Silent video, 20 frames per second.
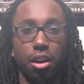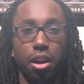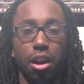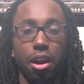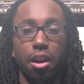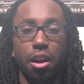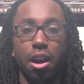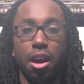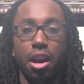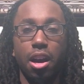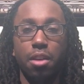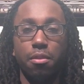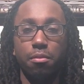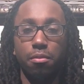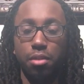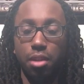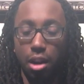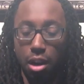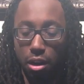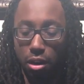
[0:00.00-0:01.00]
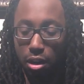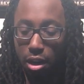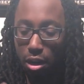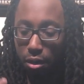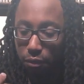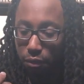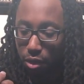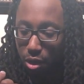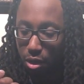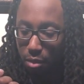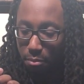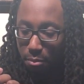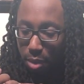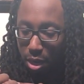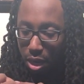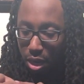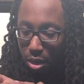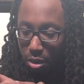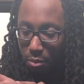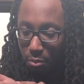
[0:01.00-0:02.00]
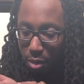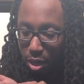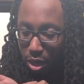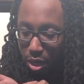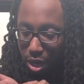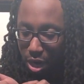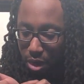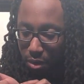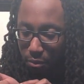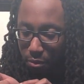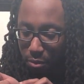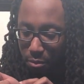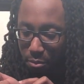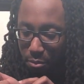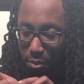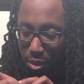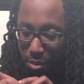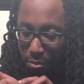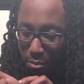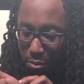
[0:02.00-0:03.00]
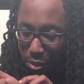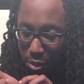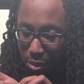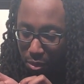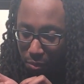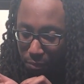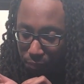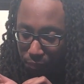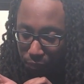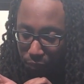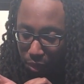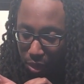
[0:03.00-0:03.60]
Now a lot of y'all may or may not remember